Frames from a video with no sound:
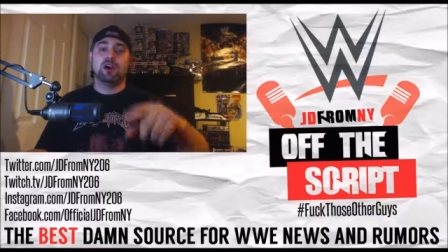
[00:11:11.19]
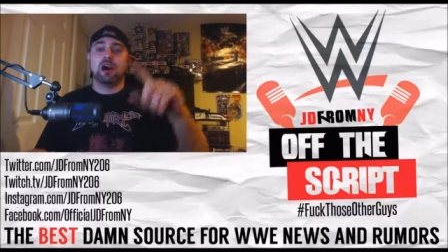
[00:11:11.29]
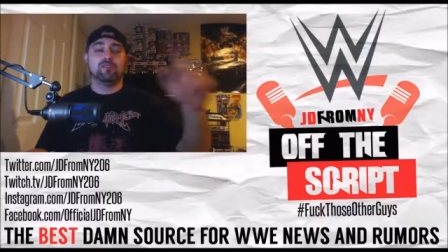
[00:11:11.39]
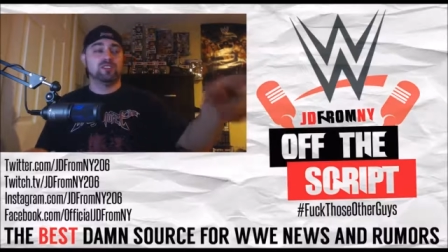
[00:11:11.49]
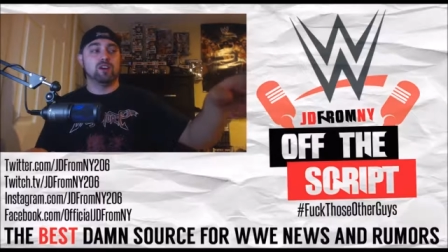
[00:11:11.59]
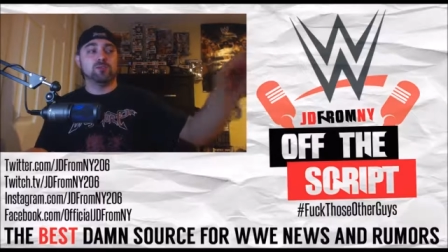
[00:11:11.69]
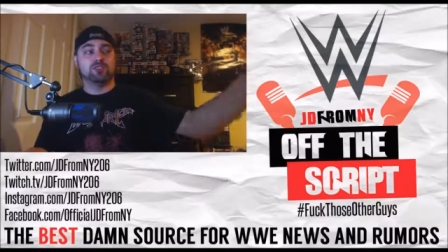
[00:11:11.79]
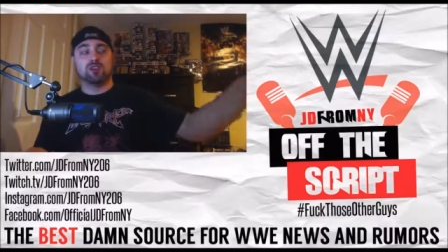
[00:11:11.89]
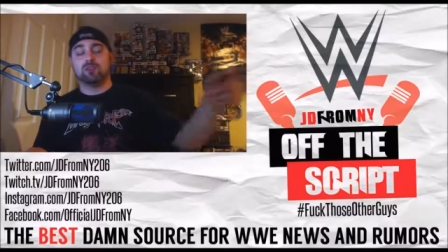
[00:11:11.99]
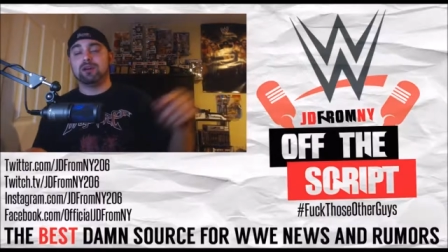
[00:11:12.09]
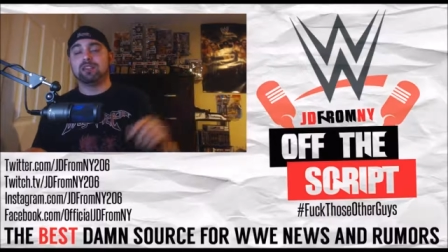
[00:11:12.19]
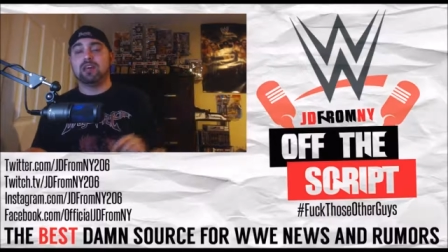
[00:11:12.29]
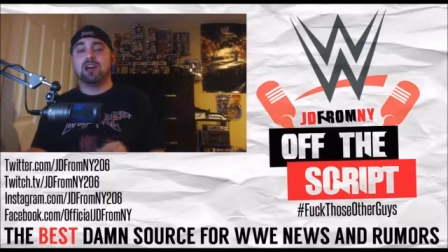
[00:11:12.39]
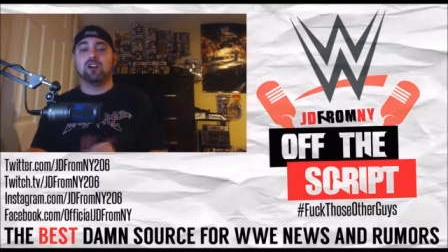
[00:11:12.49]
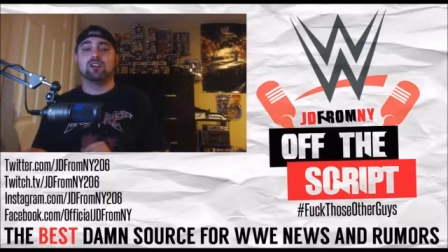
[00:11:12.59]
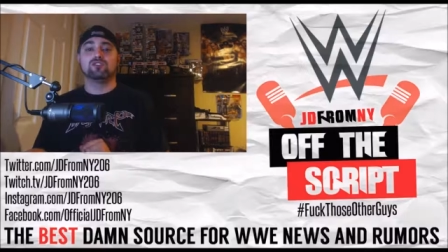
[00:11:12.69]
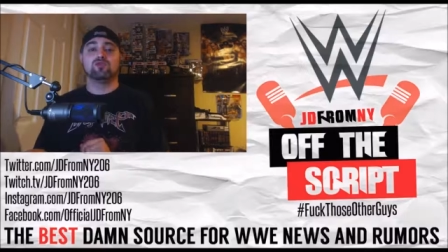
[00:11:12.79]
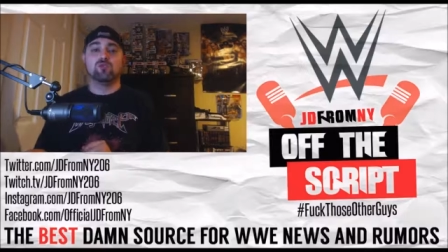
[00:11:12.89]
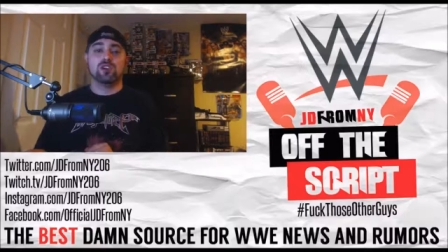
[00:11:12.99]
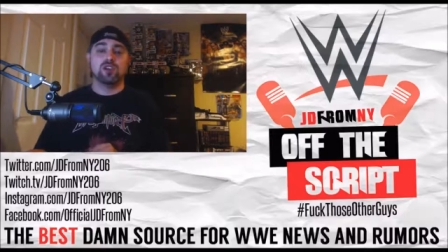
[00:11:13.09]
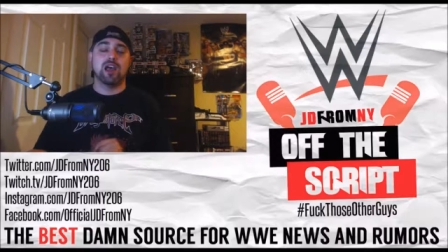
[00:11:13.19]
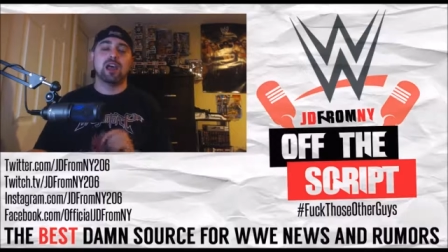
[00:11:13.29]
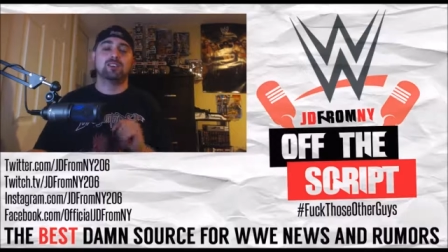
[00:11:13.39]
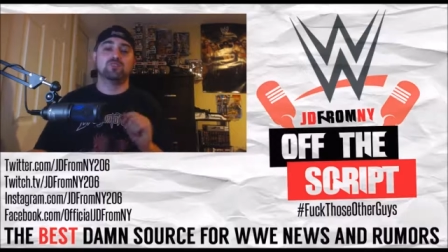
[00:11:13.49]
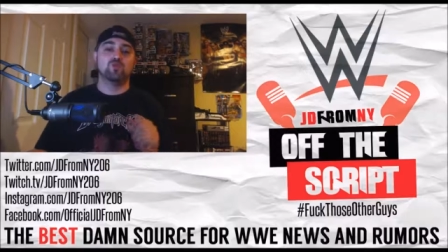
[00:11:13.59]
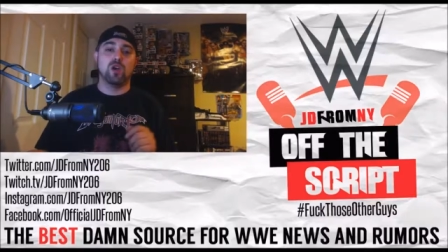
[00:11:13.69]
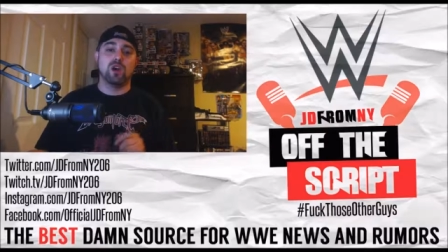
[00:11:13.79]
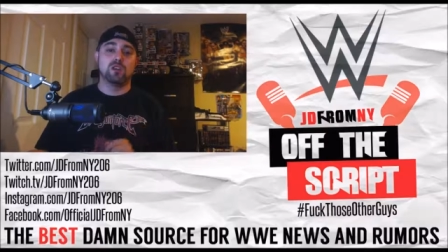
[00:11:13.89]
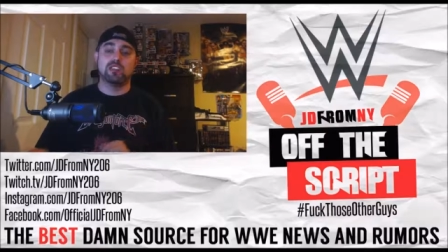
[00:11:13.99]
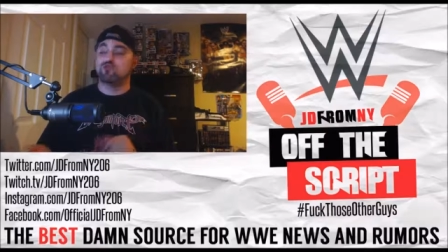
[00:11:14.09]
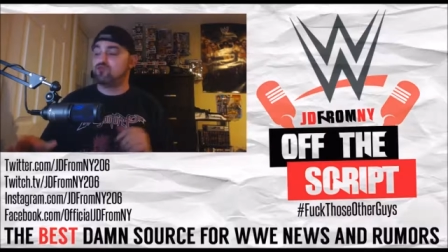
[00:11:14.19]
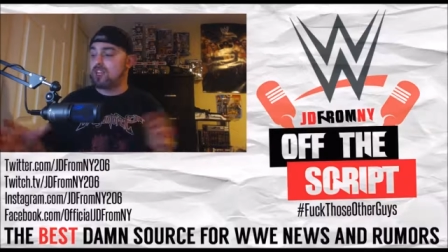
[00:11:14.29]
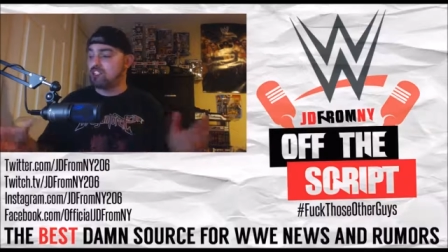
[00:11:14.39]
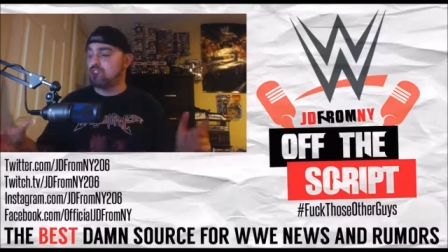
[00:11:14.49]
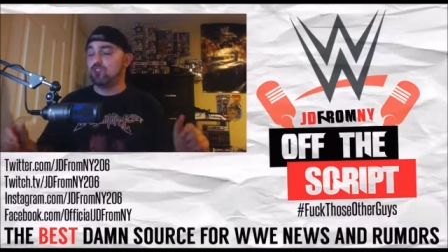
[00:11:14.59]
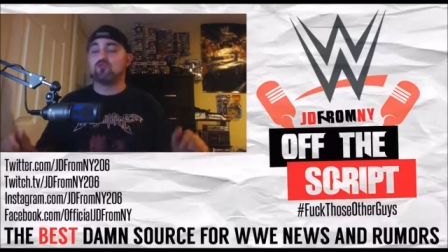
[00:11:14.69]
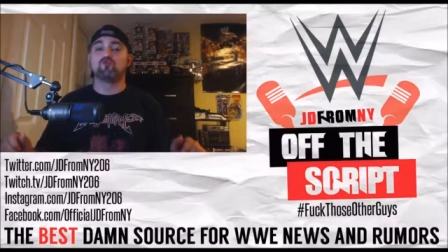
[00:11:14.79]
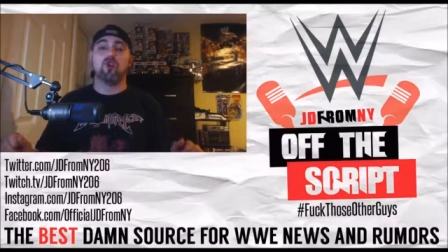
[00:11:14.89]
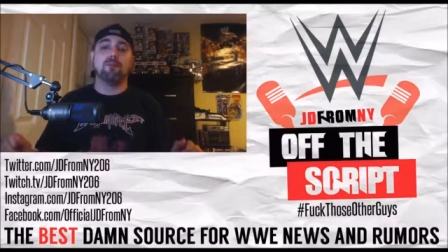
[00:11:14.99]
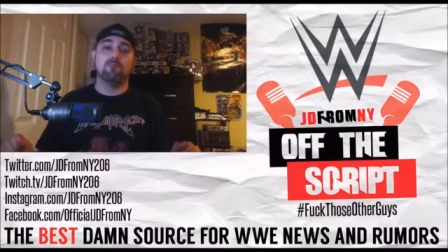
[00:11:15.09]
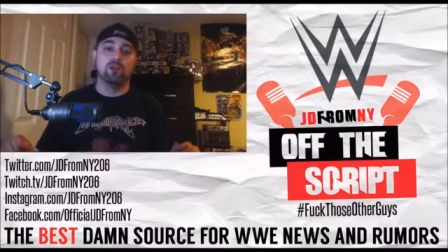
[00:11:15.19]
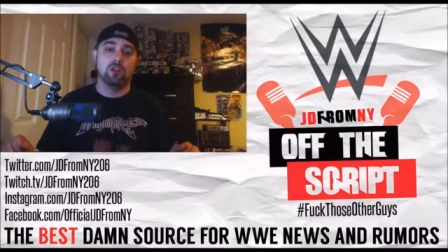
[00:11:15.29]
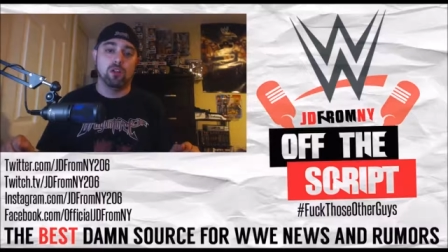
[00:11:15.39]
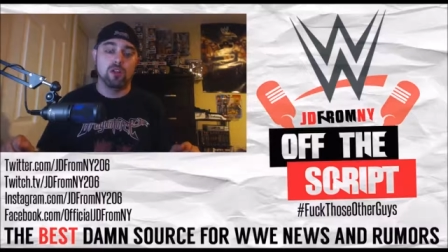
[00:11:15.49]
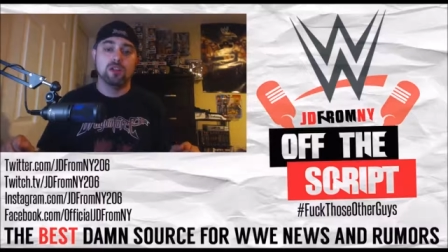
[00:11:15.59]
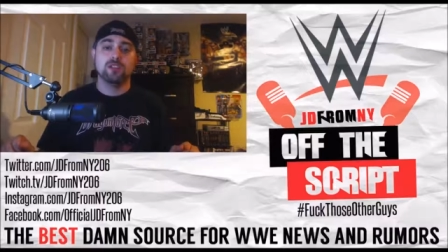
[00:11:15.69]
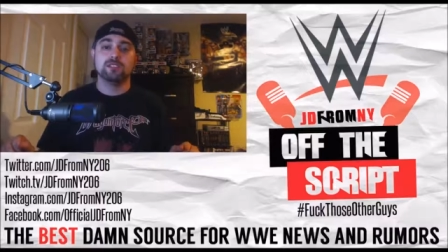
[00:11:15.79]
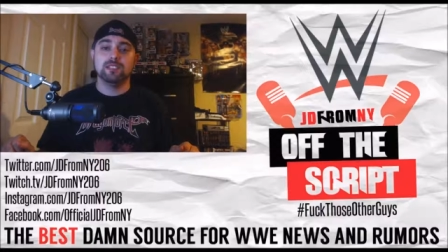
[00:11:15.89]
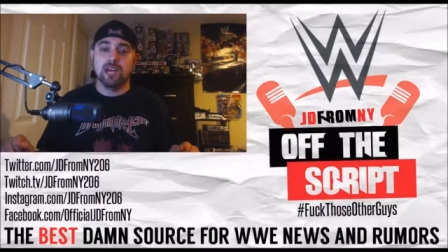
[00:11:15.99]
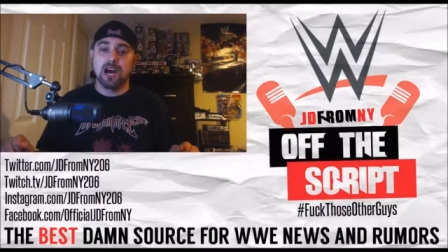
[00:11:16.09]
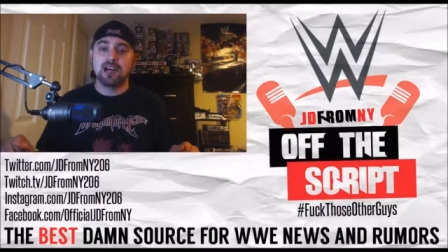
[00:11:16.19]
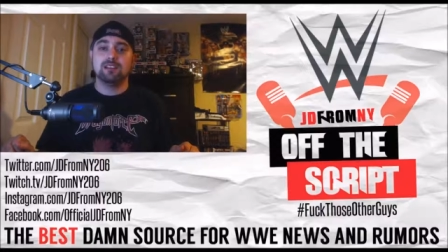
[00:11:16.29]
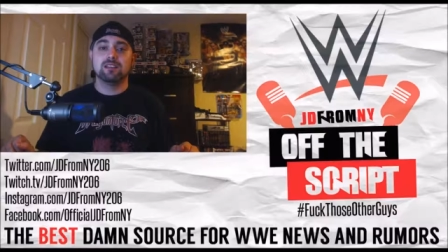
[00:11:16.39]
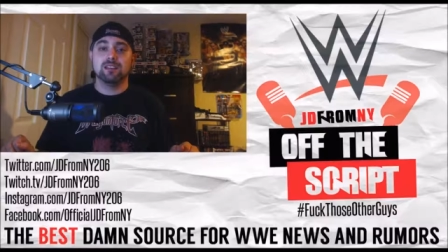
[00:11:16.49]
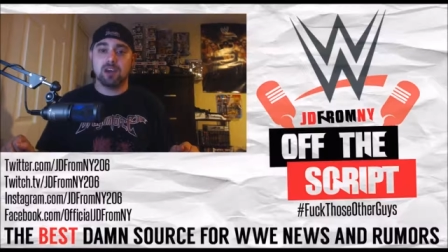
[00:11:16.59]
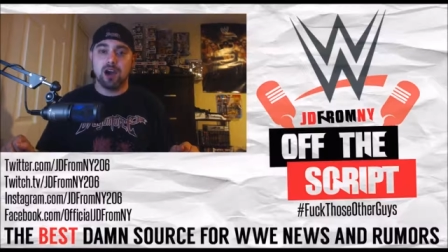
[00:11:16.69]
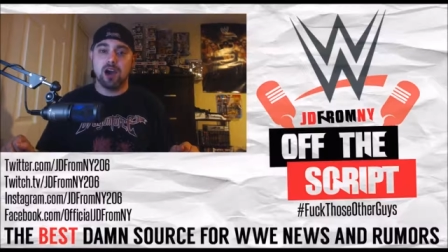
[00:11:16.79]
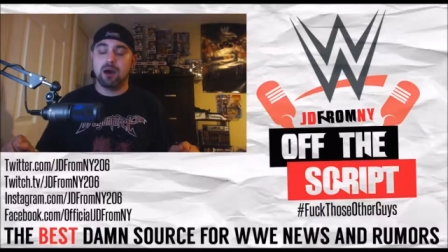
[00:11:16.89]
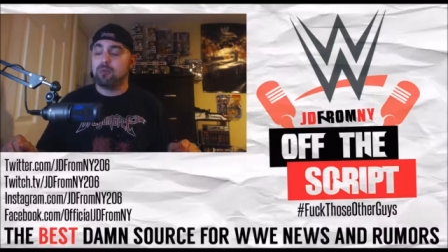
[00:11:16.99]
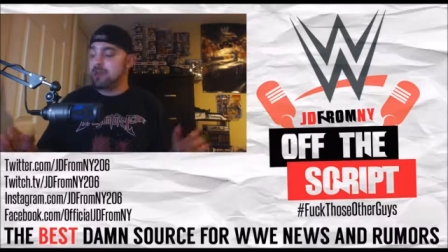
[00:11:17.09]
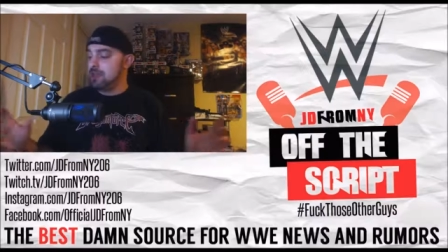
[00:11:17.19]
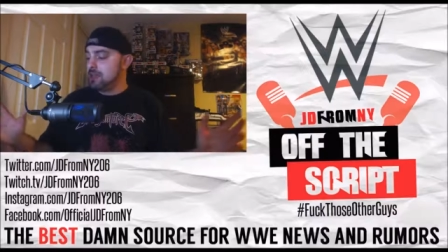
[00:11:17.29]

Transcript: Obviously, I'll be talking about that on Twitter as well. That's WrestleRumble.com.